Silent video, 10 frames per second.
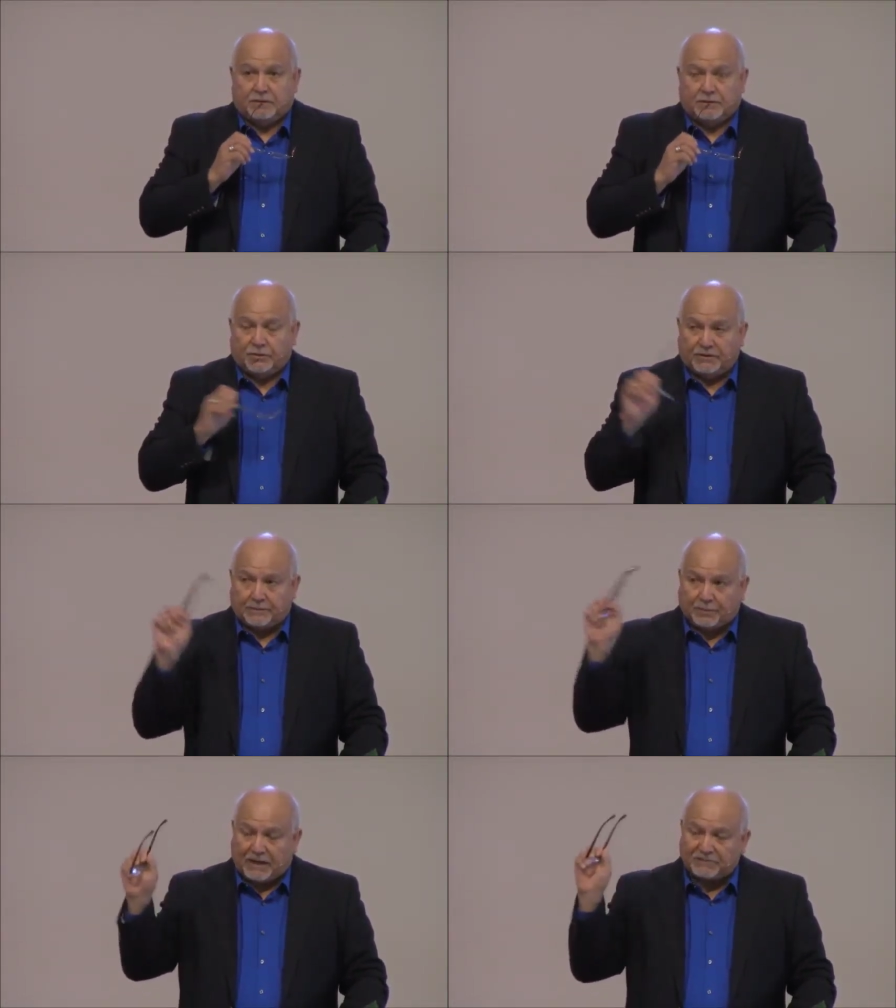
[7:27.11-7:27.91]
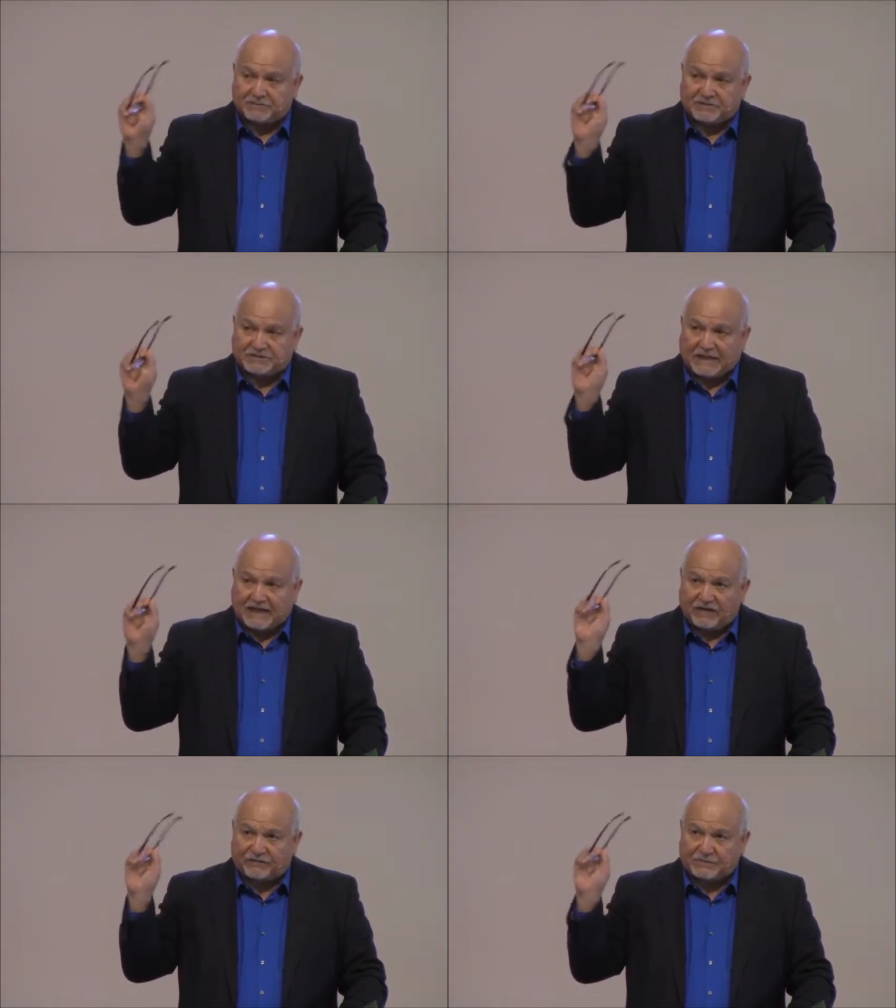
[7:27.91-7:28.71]
You are the promised
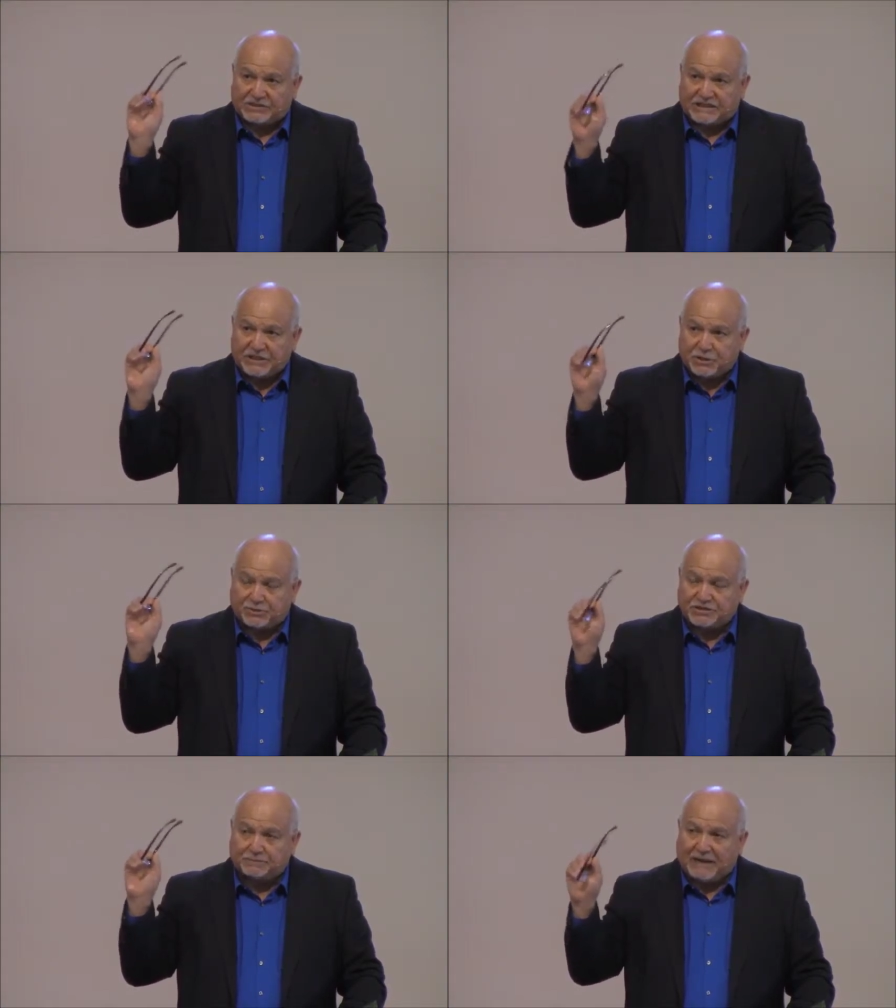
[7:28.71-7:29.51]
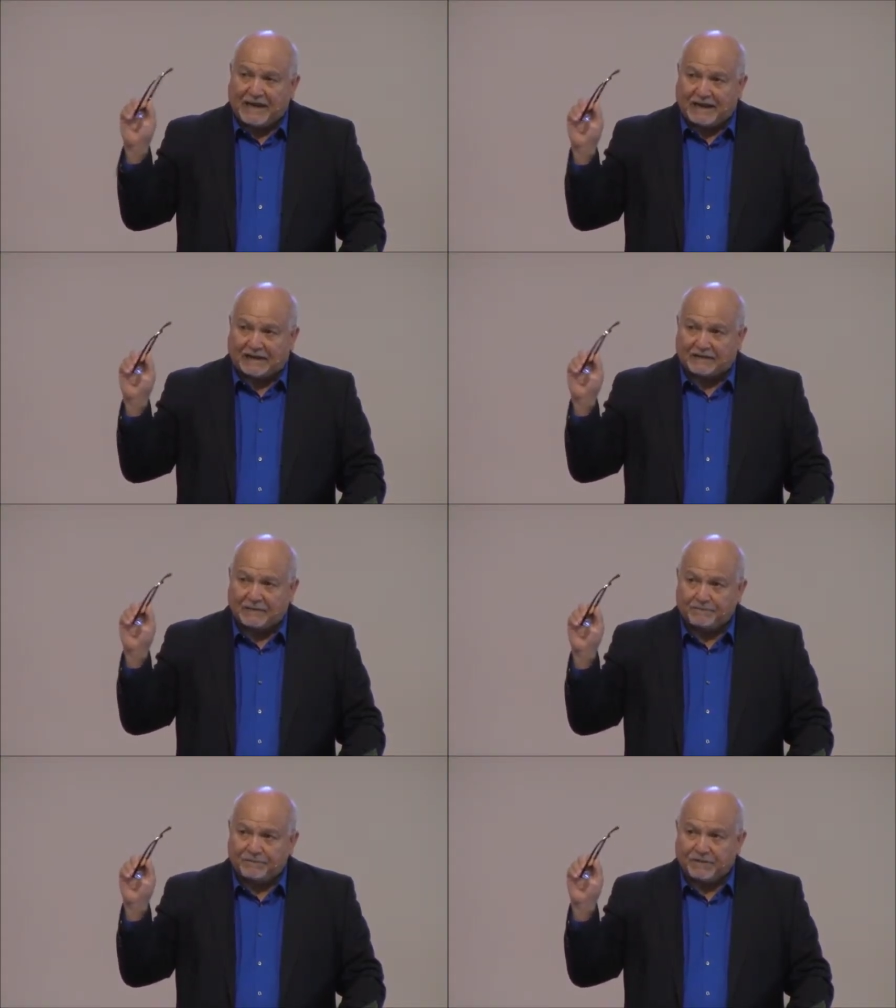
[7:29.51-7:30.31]
Messiah from centuries back.
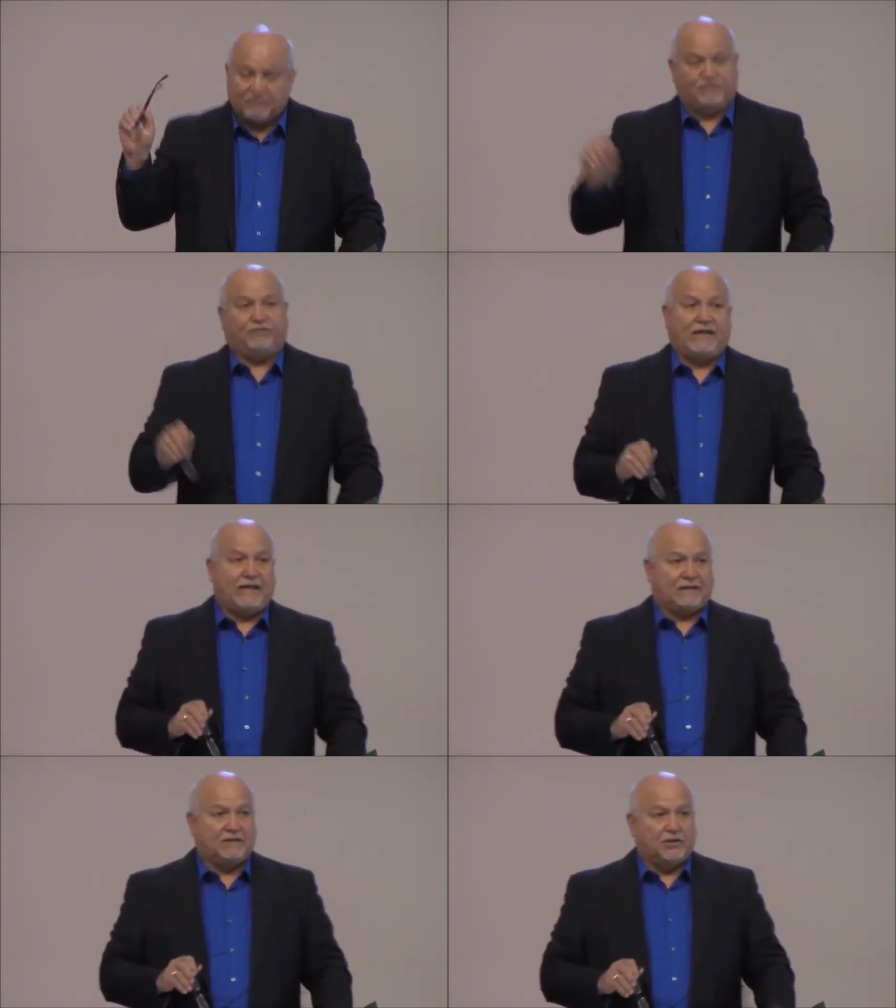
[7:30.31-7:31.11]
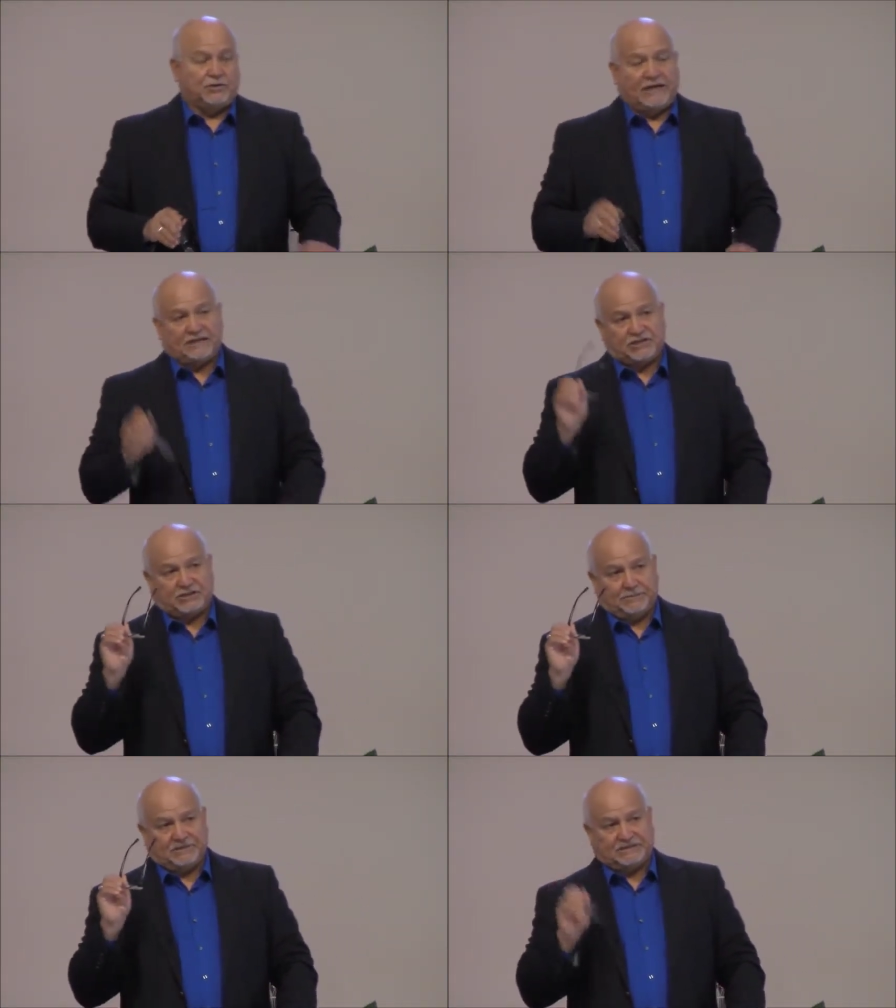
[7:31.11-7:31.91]
In fact, you're not just
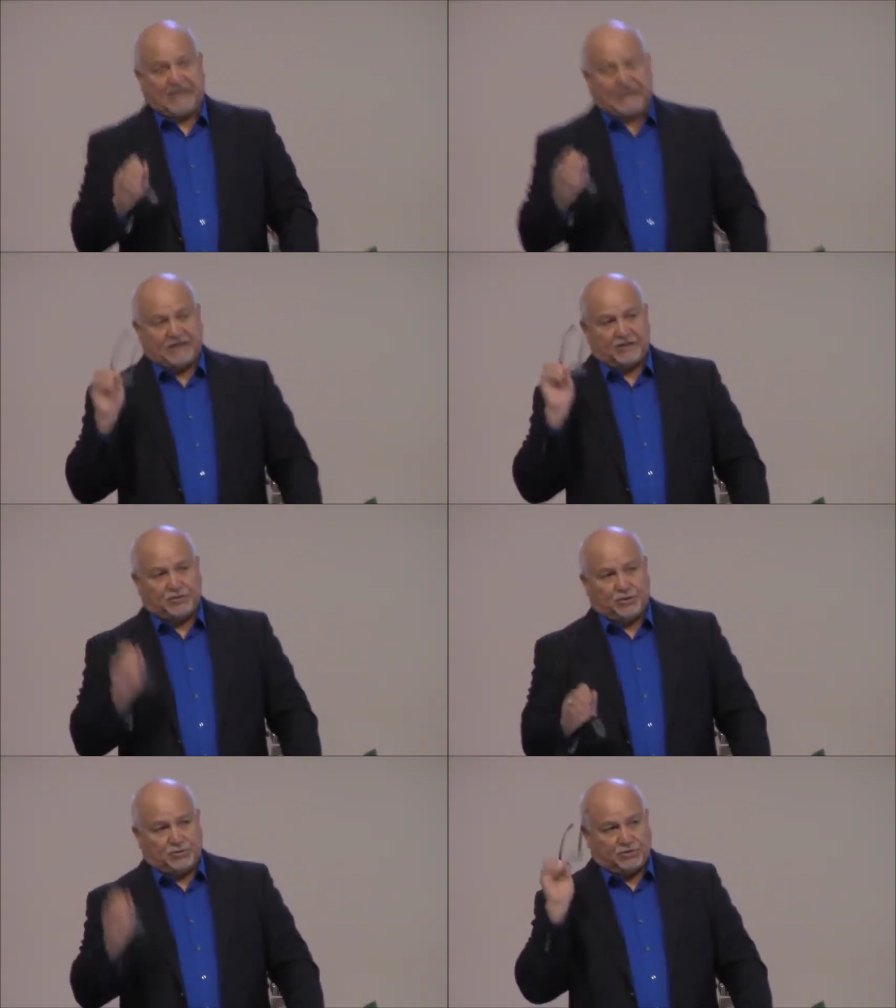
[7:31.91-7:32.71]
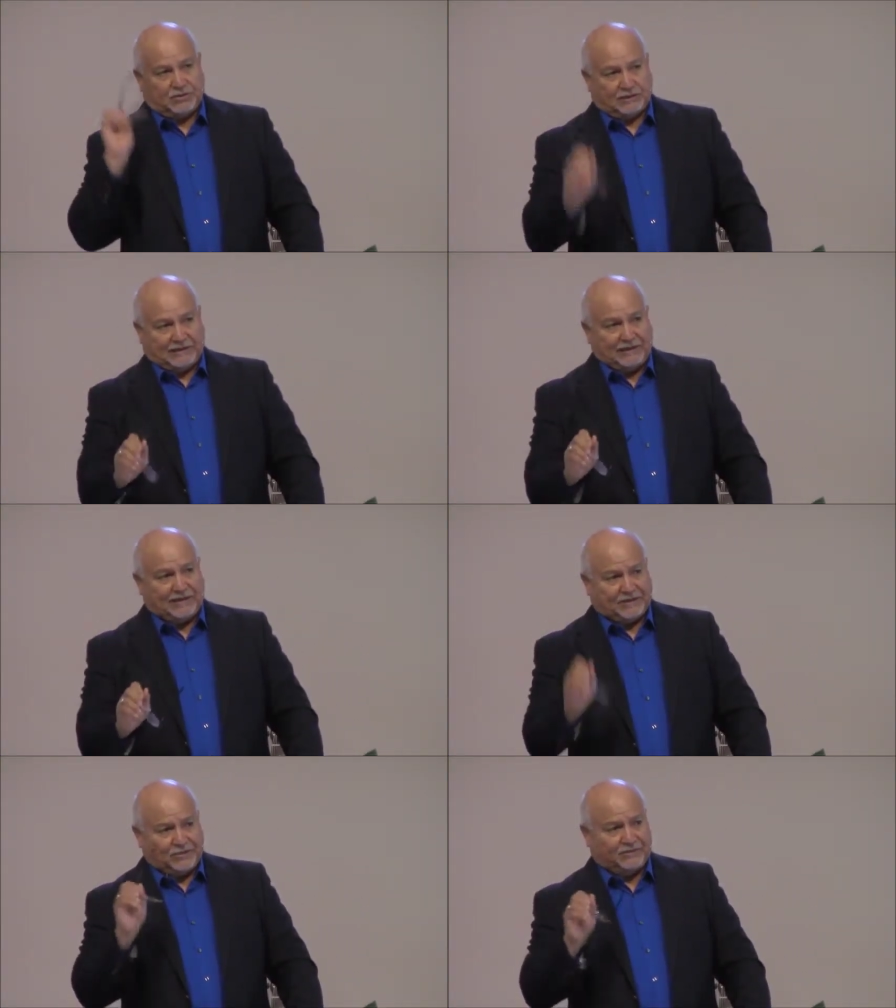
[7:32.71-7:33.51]
the Messiah, you're
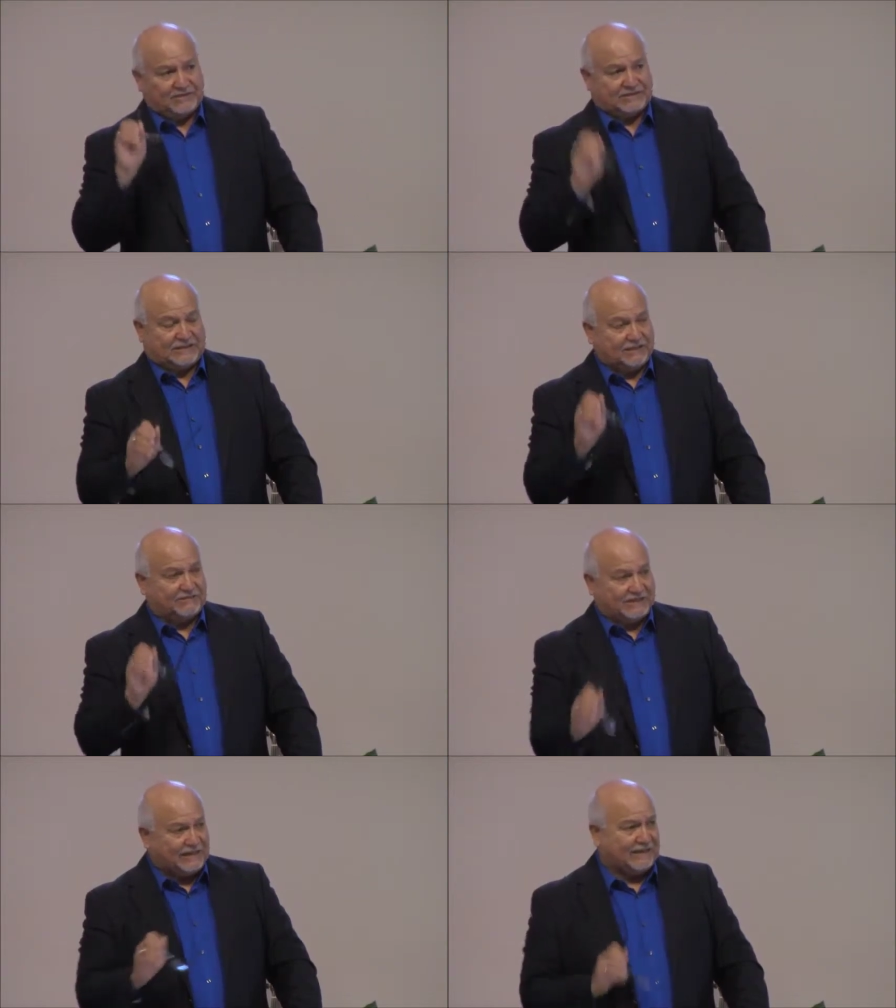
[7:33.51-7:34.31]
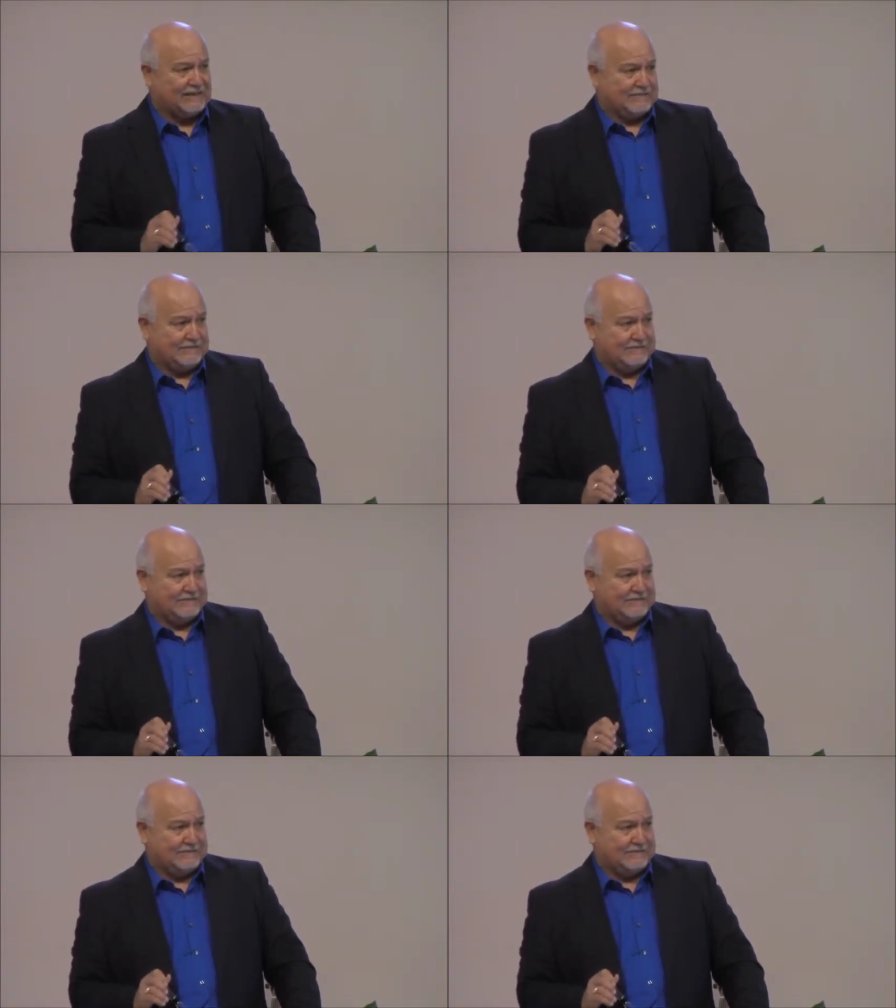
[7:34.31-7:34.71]
God, you're the Son of God.